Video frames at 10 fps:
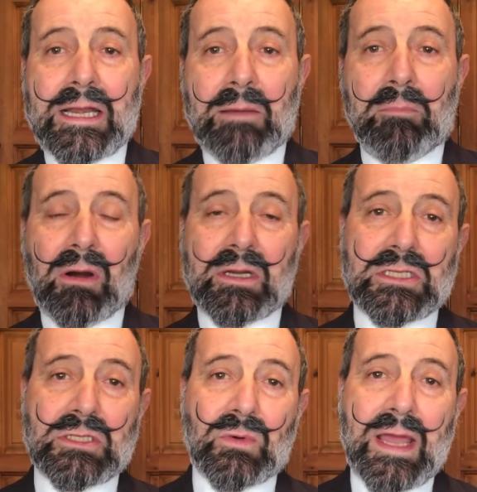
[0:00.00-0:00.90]
a pocket
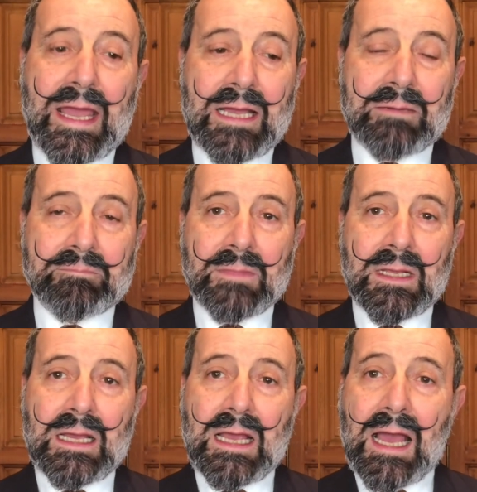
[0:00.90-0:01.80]
square,
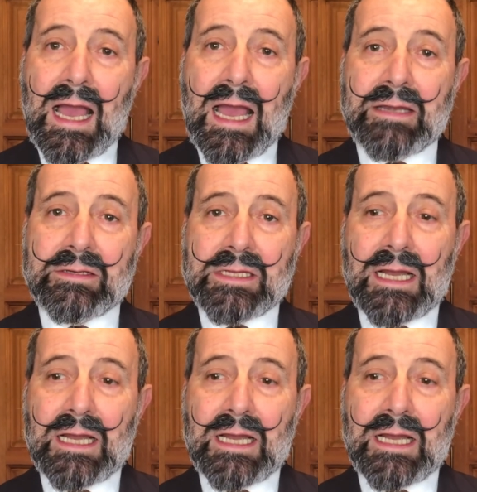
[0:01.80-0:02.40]
and